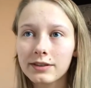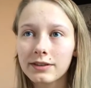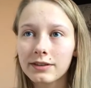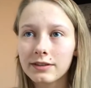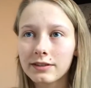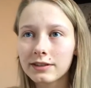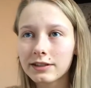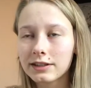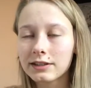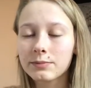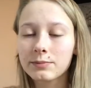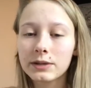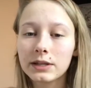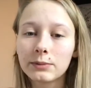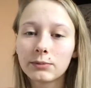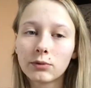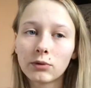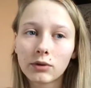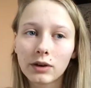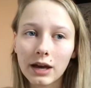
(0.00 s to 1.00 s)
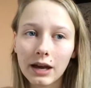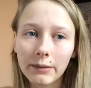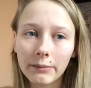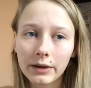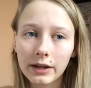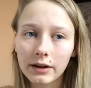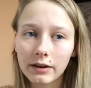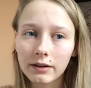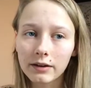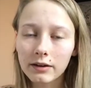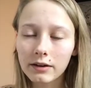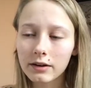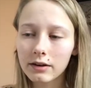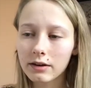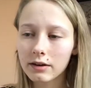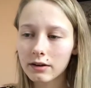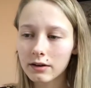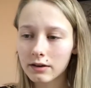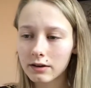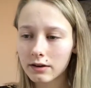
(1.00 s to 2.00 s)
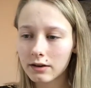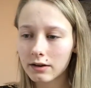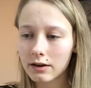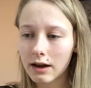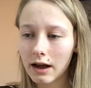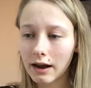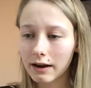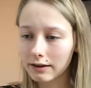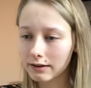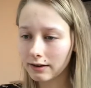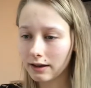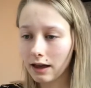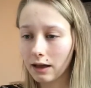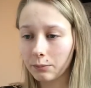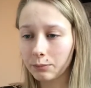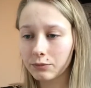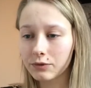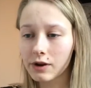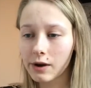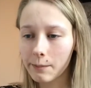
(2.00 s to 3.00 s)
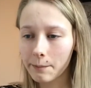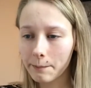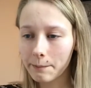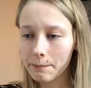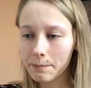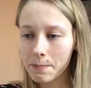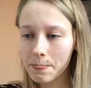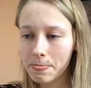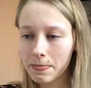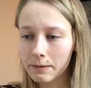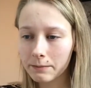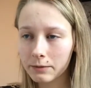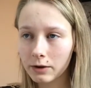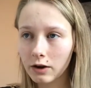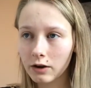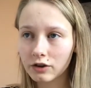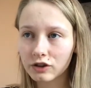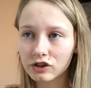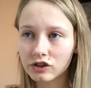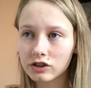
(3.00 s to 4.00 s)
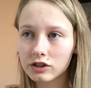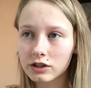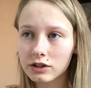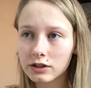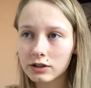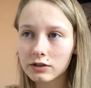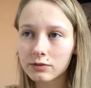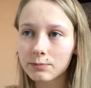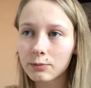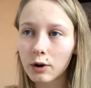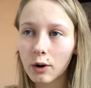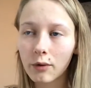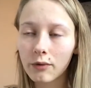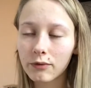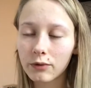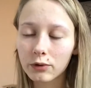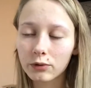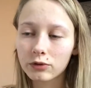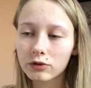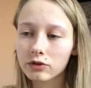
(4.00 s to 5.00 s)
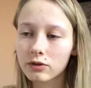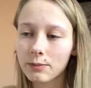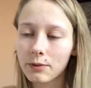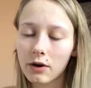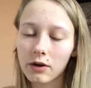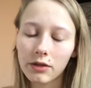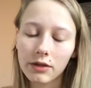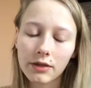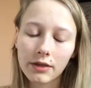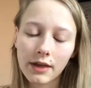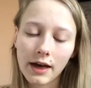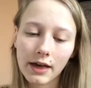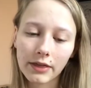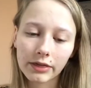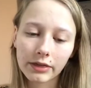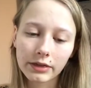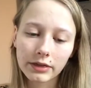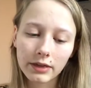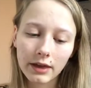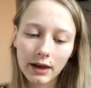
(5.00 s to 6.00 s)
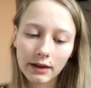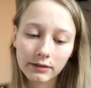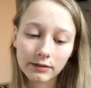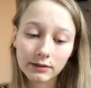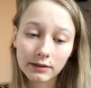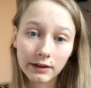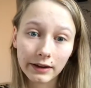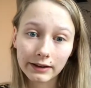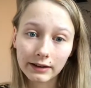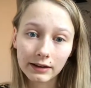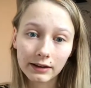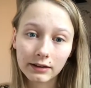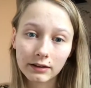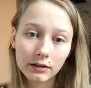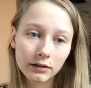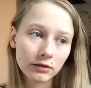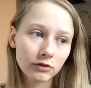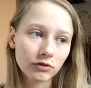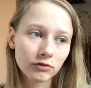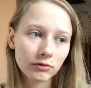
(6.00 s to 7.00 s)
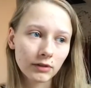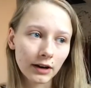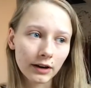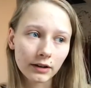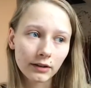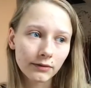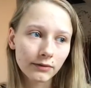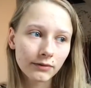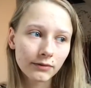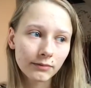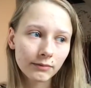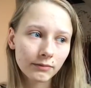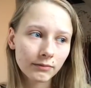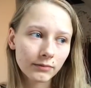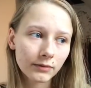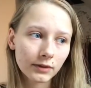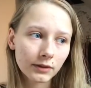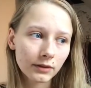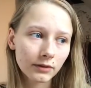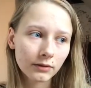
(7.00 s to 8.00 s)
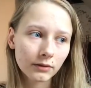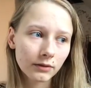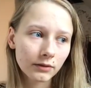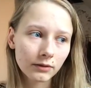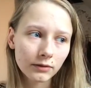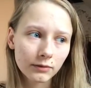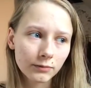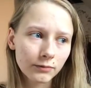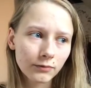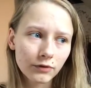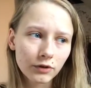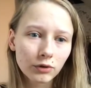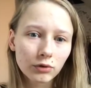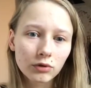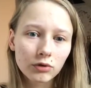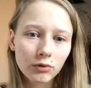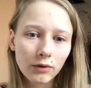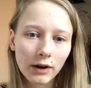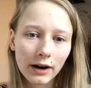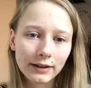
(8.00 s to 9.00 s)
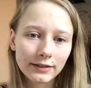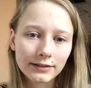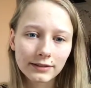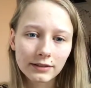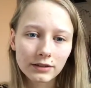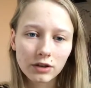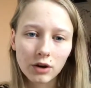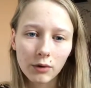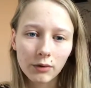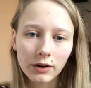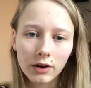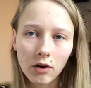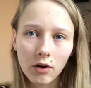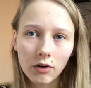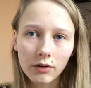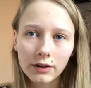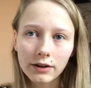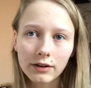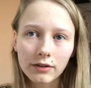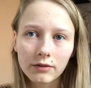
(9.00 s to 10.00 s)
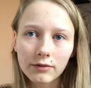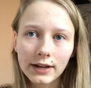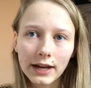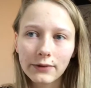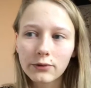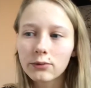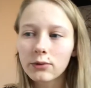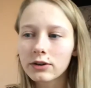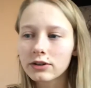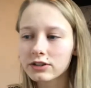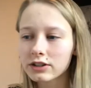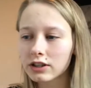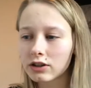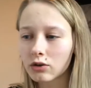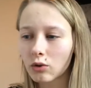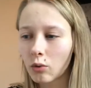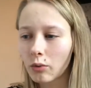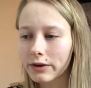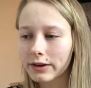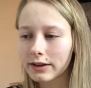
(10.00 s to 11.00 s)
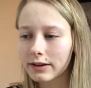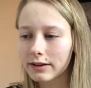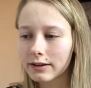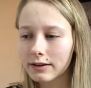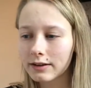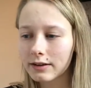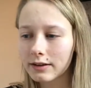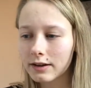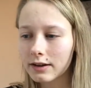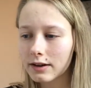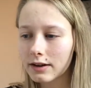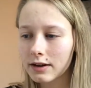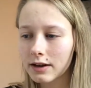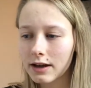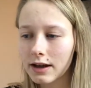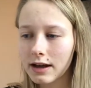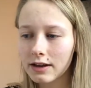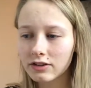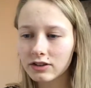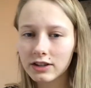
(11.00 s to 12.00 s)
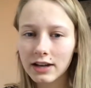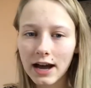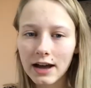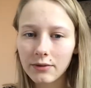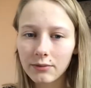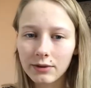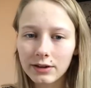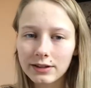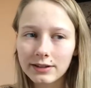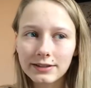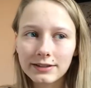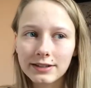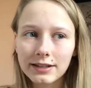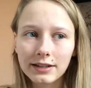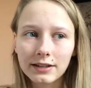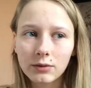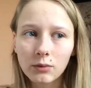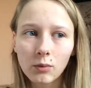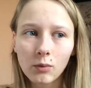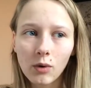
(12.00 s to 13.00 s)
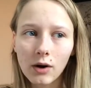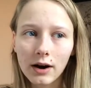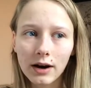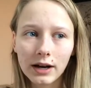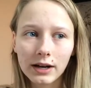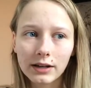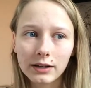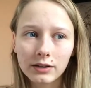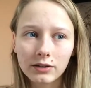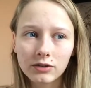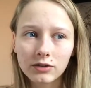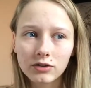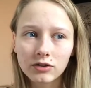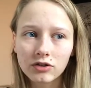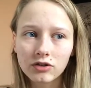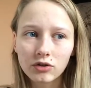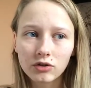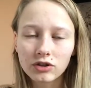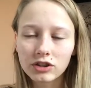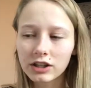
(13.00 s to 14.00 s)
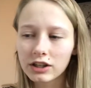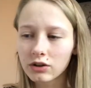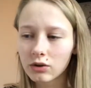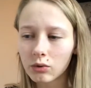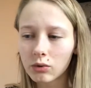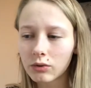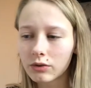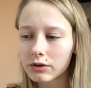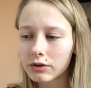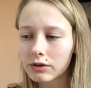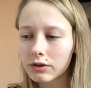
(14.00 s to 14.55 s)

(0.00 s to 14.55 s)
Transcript: these people came in and helped them, because she's more focused upon that there's like a giant food crisis going on and everyone's ignoring it, and you can't really see why you should just ignore it.